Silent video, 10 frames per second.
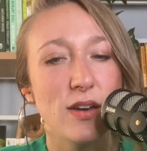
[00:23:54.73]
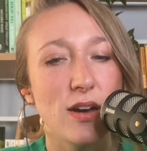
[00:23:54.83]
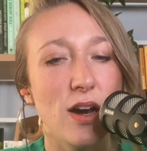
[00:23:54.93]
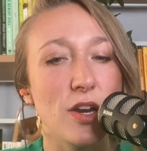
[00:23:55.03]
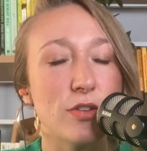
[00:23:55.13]

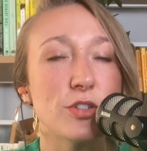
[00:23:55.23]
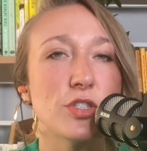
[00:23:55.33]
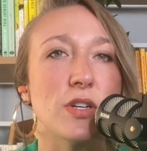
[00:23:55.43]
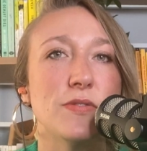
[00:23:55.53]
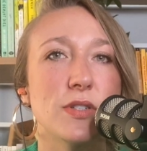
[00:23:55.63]
Another
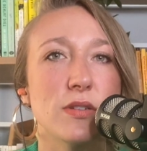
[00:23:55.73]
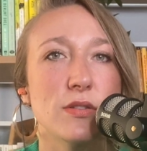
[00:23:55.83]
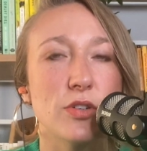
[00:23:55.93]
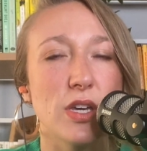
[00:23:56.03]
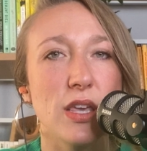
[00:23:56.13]
shift,
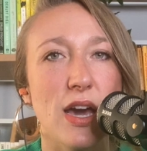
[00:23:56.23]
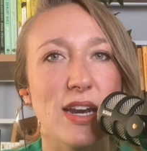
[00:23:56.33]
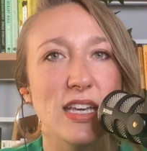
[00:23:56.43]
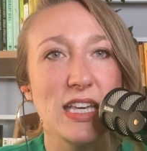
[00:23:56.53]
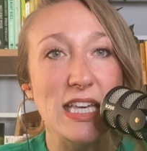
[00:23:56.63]
looking
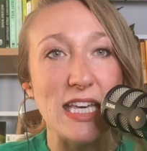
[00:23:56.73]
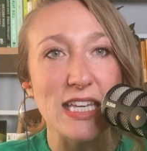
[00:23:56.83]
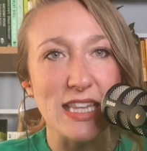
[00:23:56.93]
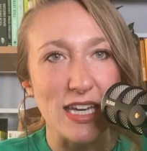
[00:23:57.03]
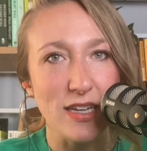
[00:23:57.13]
at
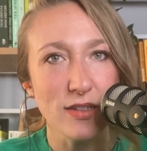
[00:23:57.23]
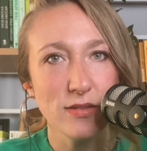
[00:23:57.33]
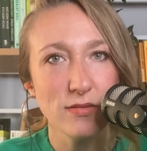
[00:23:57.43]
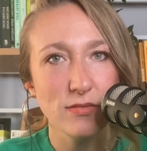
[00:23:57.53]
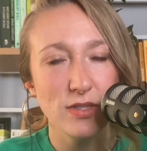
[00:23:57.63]
healing,
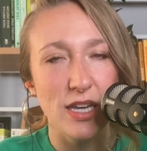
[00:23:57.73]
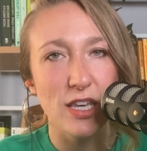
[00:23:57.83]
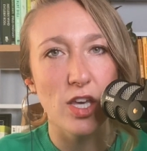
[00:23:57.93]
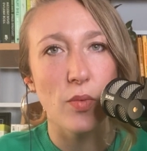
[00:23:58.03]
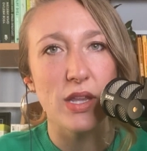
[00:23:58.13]

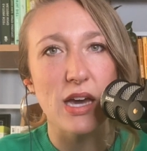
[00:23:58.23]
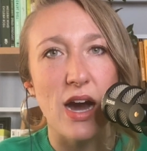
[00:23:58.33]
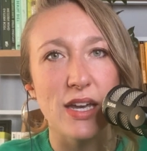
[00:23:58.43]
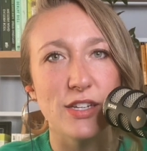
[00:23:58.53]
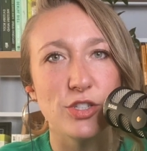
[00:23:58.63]
taking away the
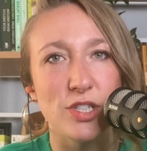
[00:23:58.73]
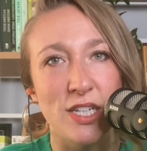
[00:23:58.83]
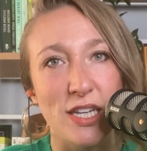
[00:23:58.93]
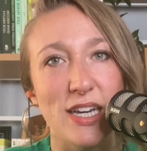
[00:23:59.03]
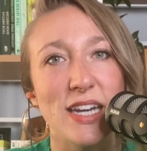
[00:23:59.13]
ing
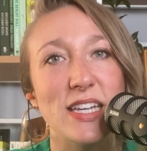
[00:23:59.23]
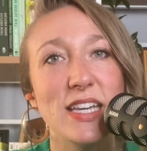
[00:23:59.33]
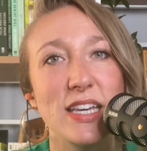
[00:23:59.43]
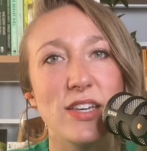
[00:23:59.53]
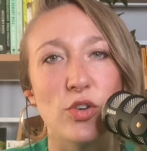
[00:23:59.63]
and
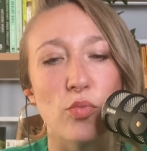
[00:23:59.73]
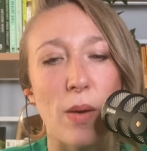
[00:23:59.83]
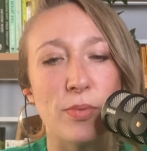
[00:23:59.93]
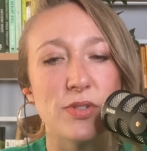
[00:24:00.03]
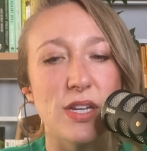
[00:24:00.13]
heal,
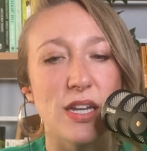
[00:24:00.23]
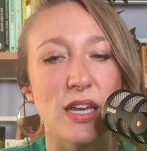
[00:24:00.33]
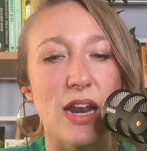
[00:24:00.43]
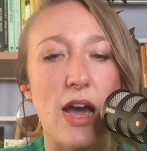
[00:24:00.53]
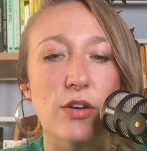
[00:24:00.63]
representing
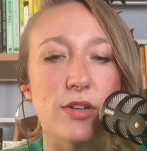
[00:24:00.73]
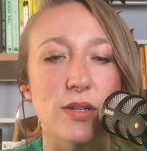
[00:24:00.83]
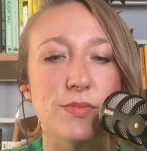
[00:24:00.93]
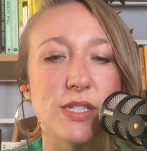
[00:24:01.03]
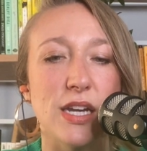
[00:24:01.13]
an
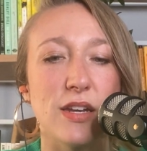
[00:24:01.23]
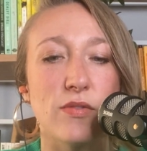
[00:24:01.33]
acronym standing